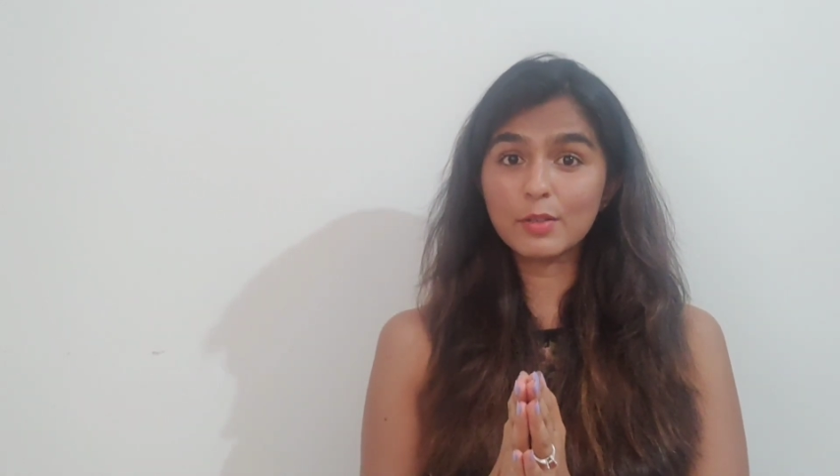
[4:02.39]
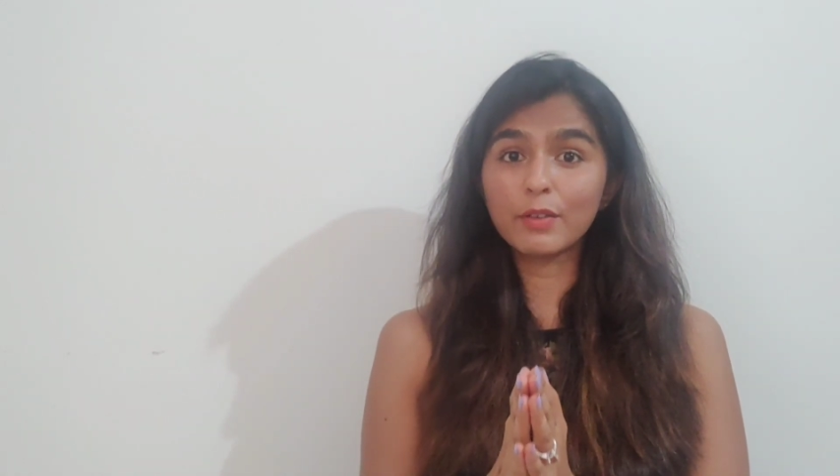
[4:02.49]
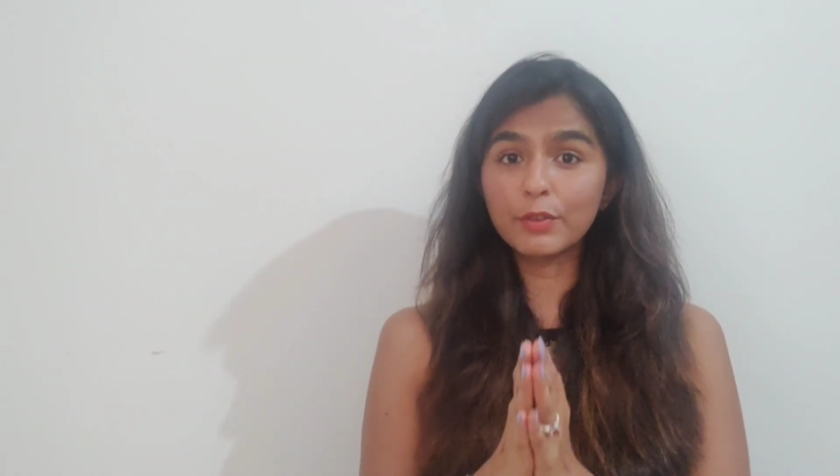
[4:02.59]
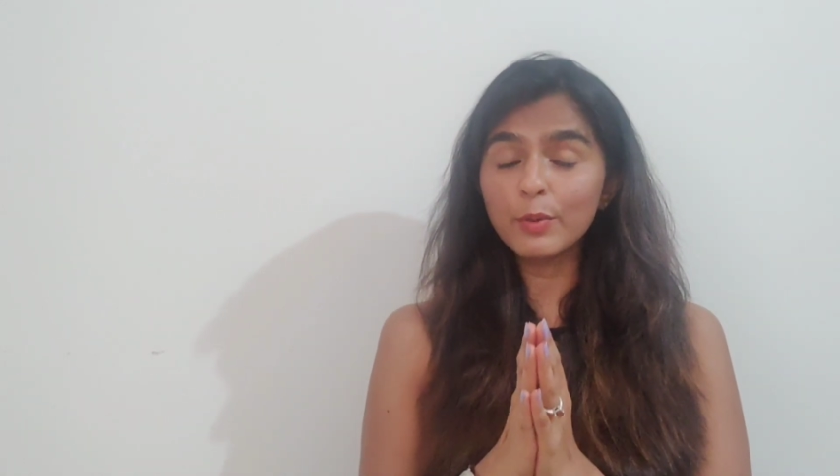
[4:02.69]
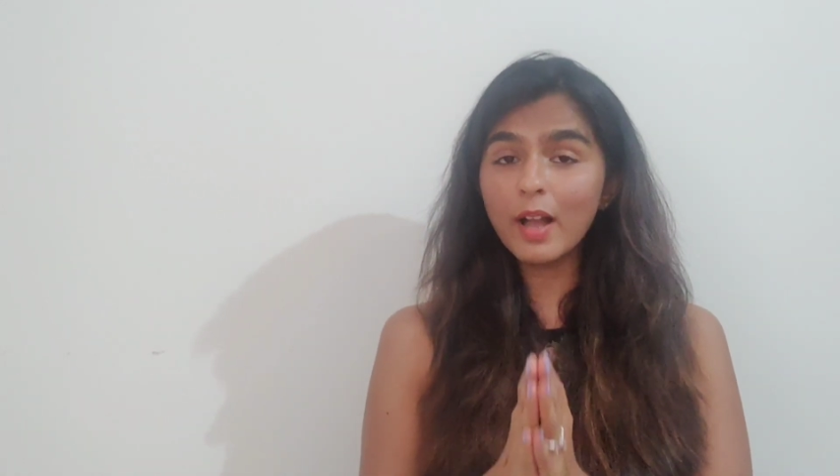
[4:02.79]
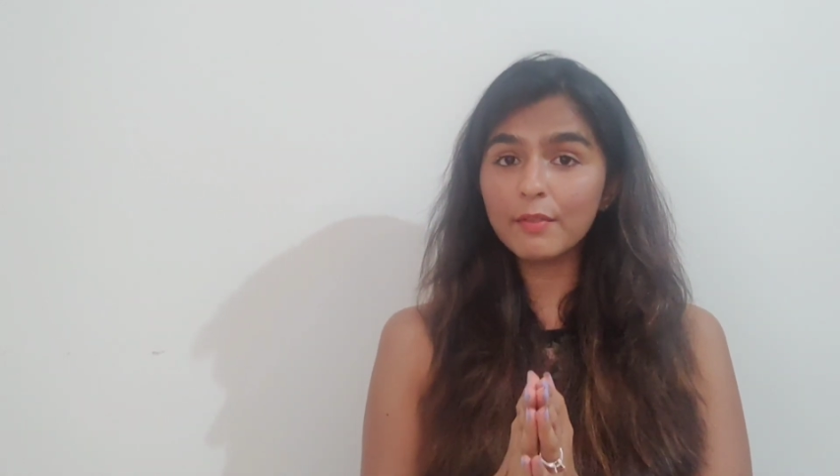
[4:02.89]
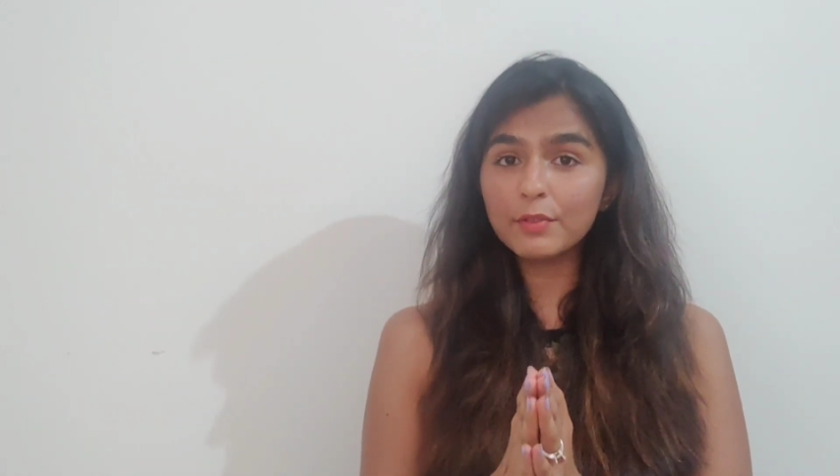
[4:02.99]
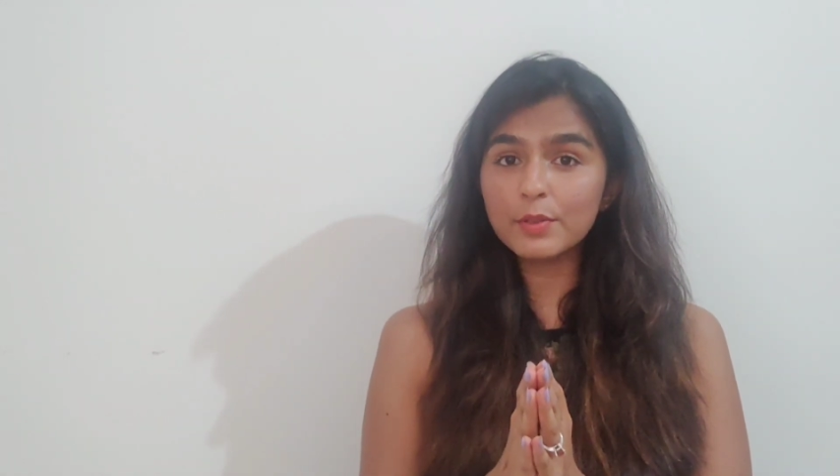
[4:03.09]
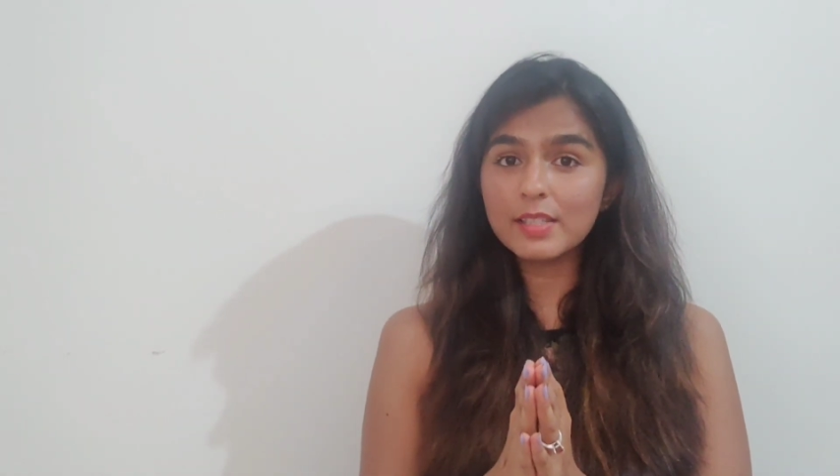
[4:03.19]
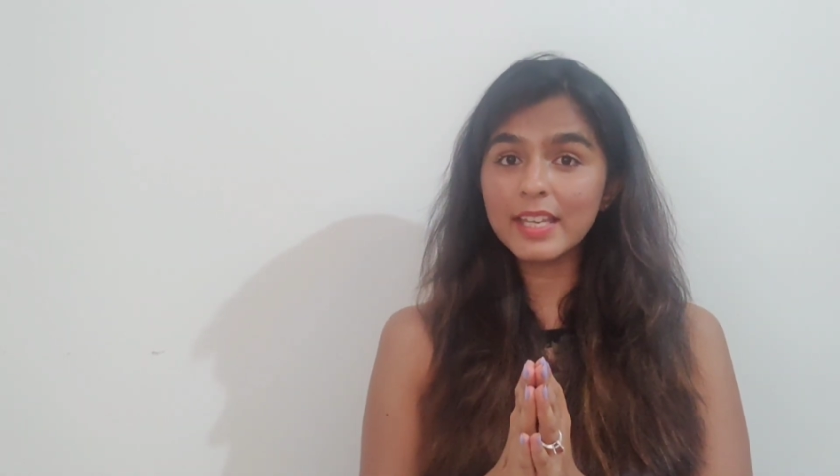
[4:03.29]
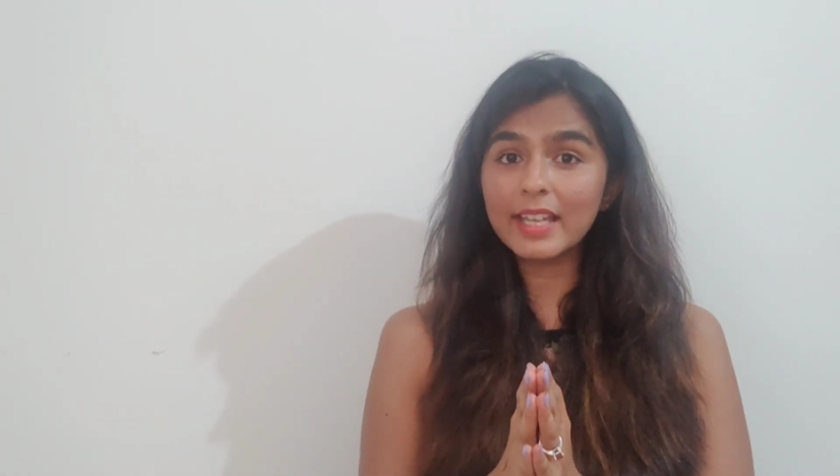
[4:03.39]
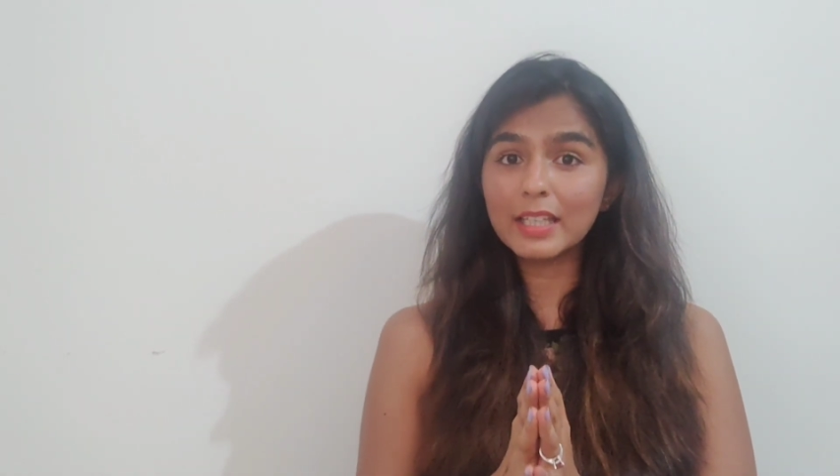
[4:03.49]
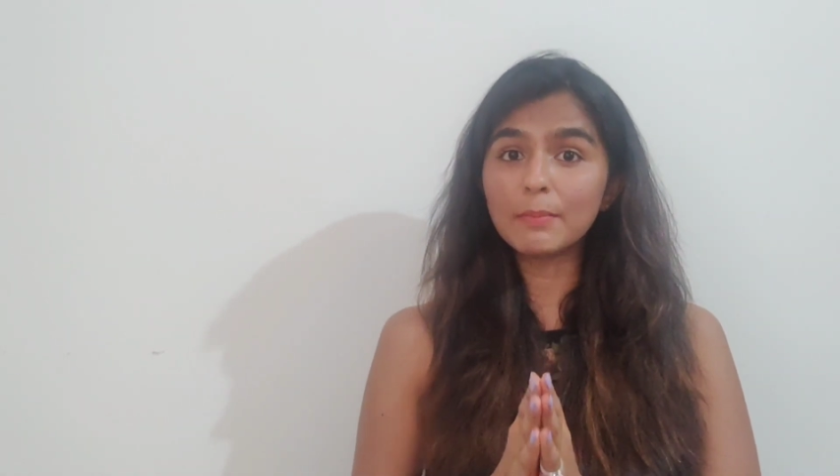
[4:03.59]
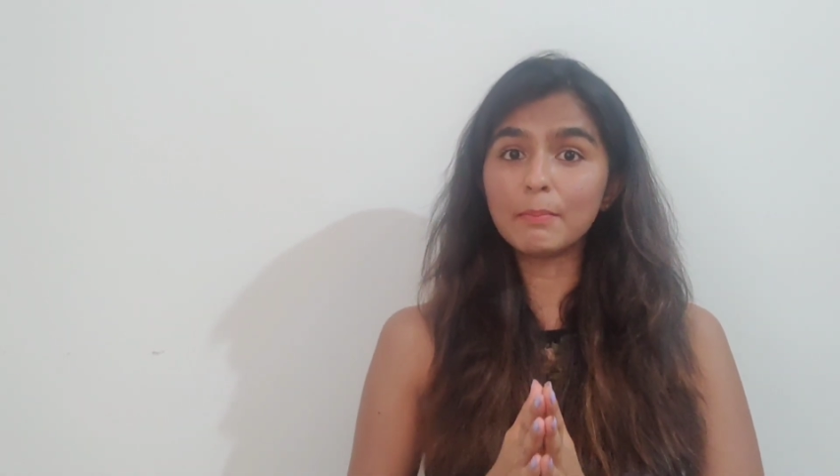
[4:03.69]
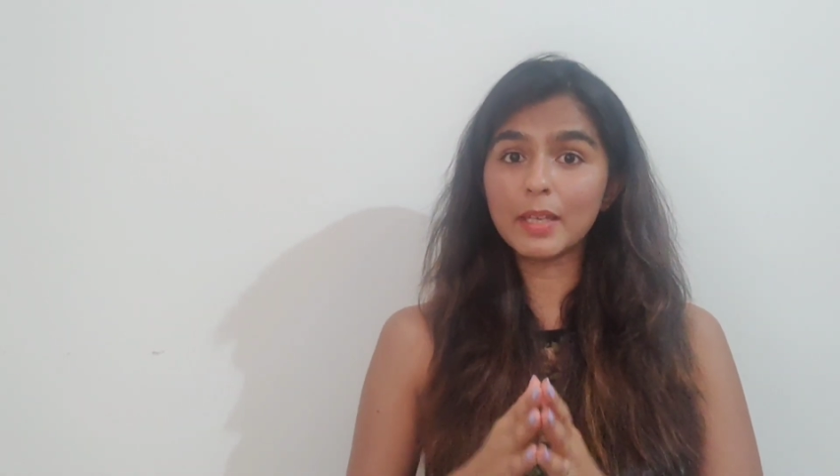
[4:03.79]
So if you have to see
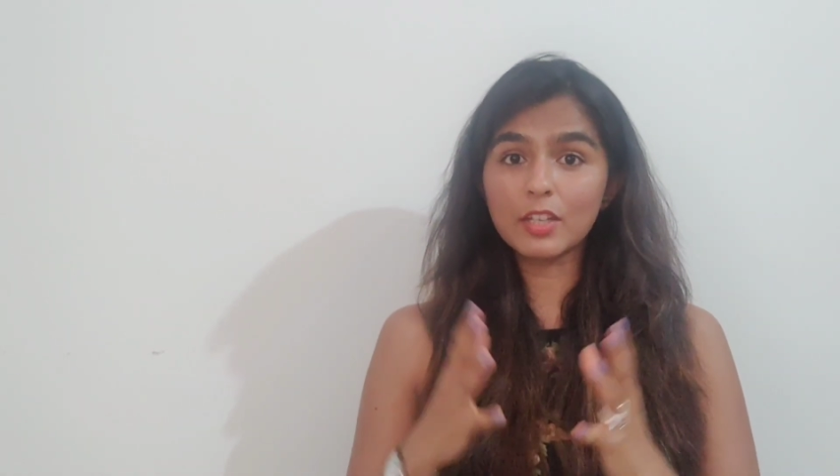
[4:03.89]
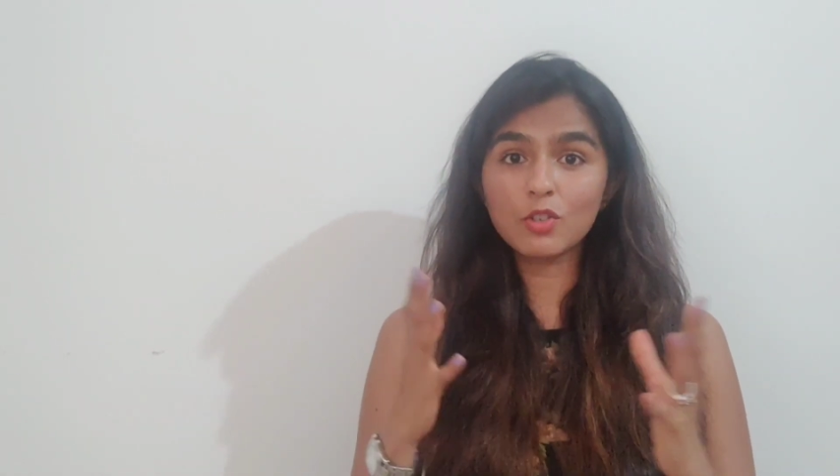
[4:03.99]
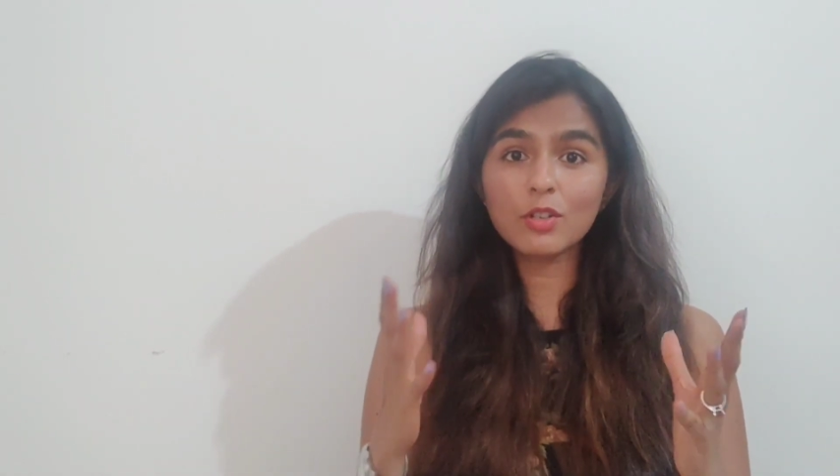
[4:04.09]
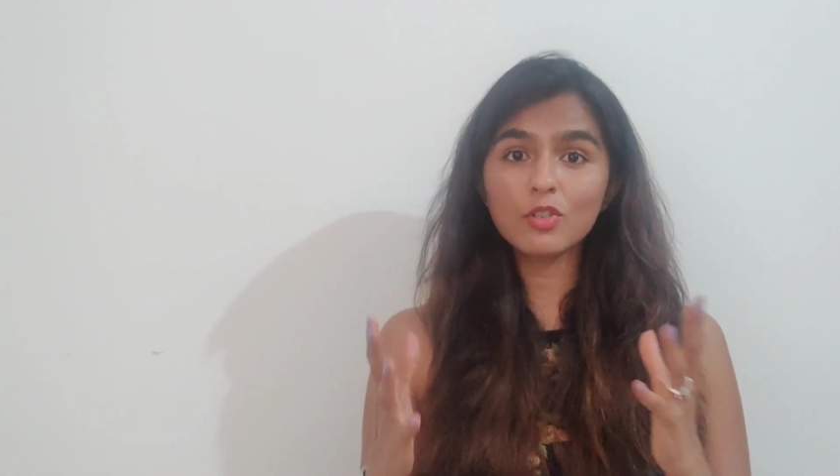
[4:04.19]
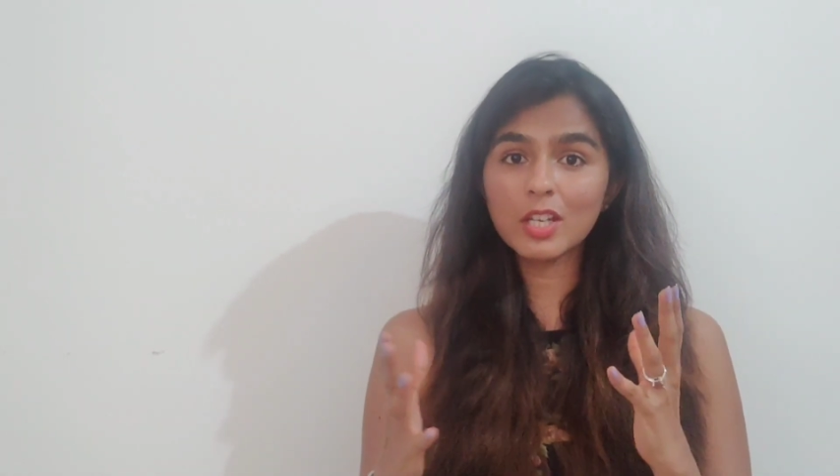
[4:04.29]
any major